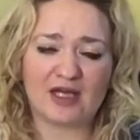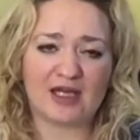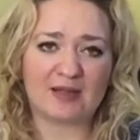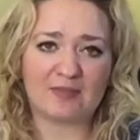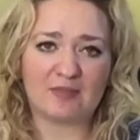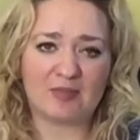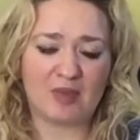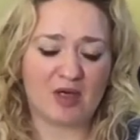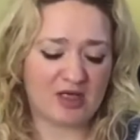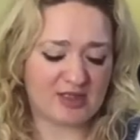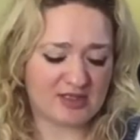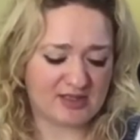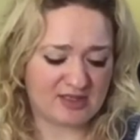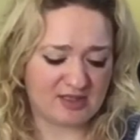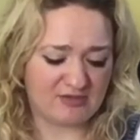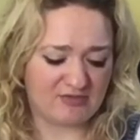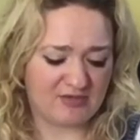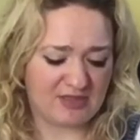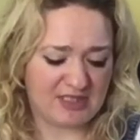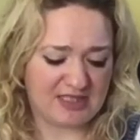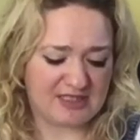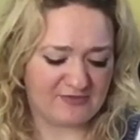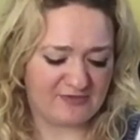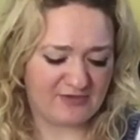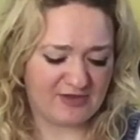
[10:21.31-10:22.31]
And part of the
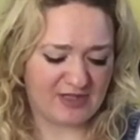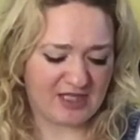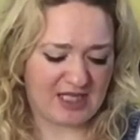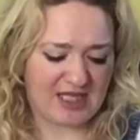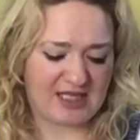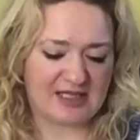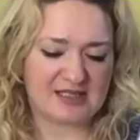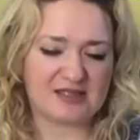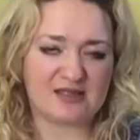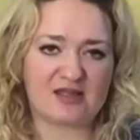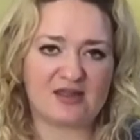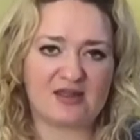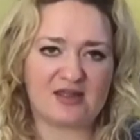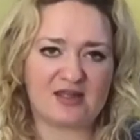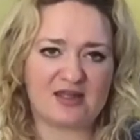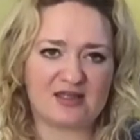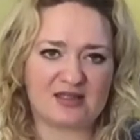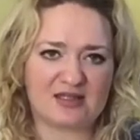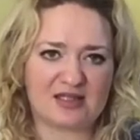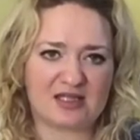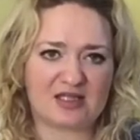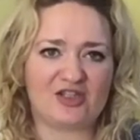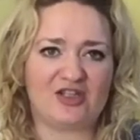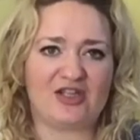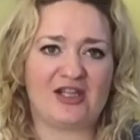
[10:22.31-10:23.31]
reason for that is I think
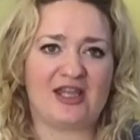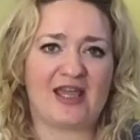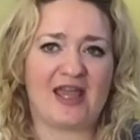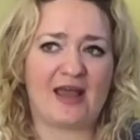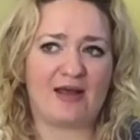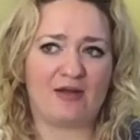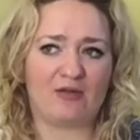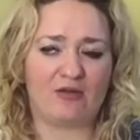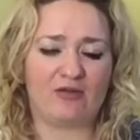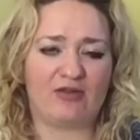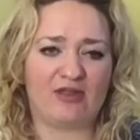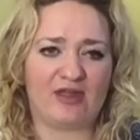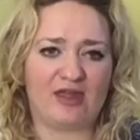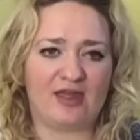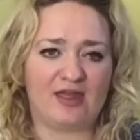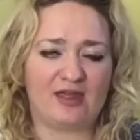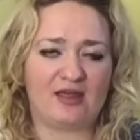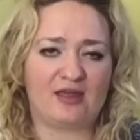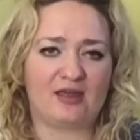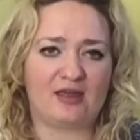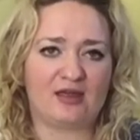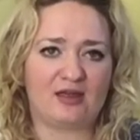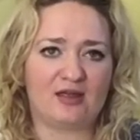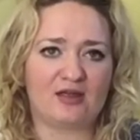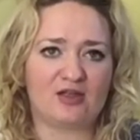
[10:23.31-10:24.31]
it's actually healthy
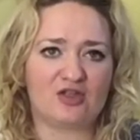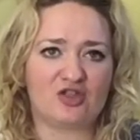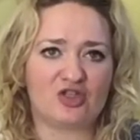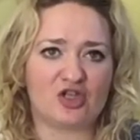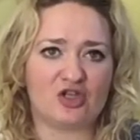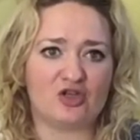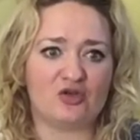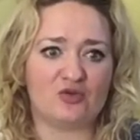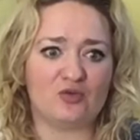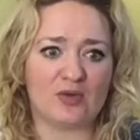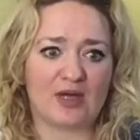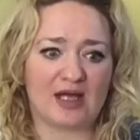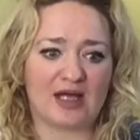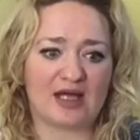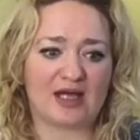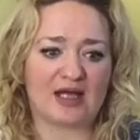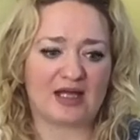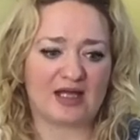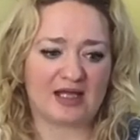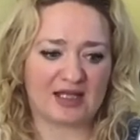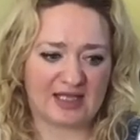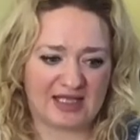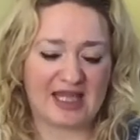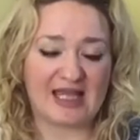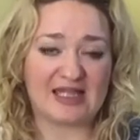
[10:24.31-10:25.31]
to
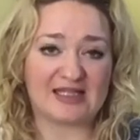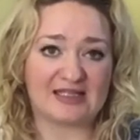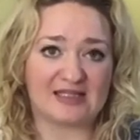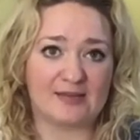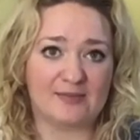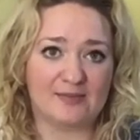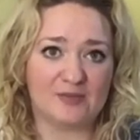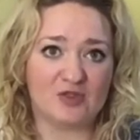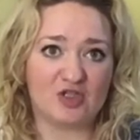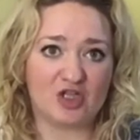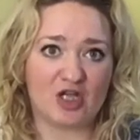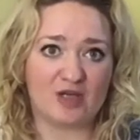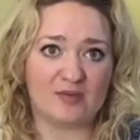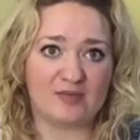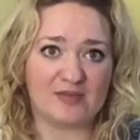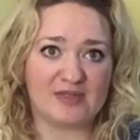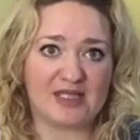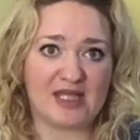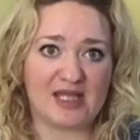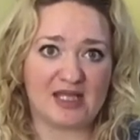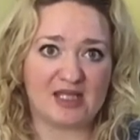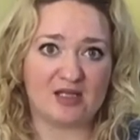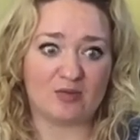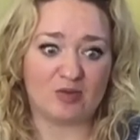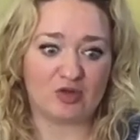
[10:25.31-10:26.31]
get some germs
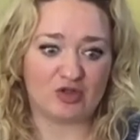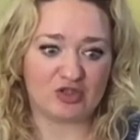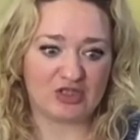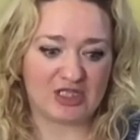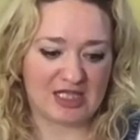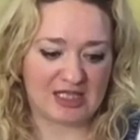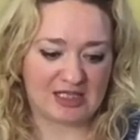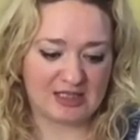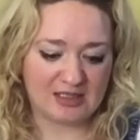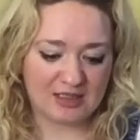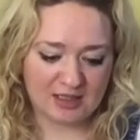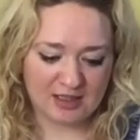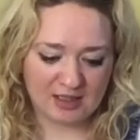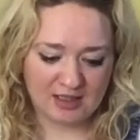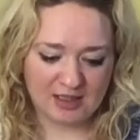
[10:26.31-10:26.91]
in your body.